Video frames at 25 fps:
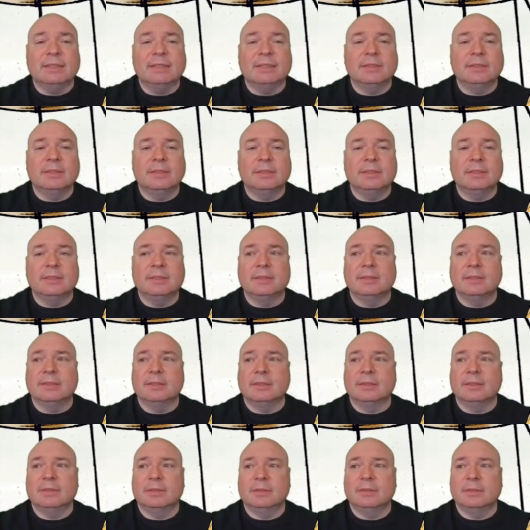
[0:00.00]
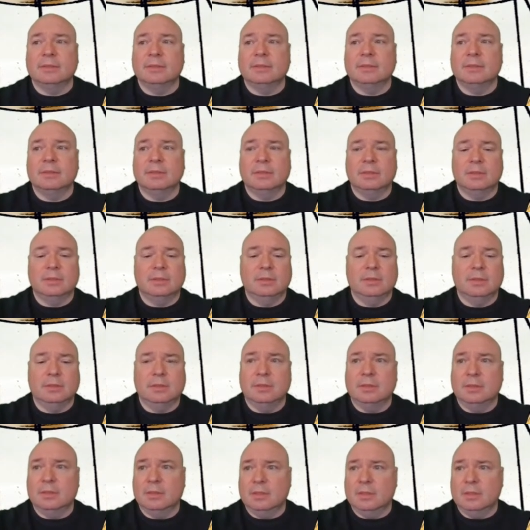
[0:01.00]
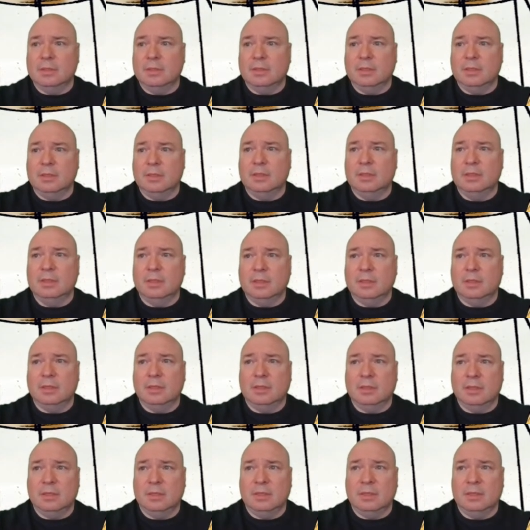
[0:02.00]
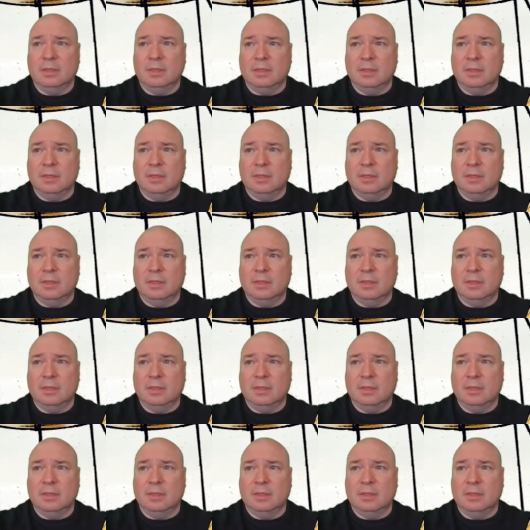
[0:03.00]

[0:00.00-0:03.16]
(no one is talking)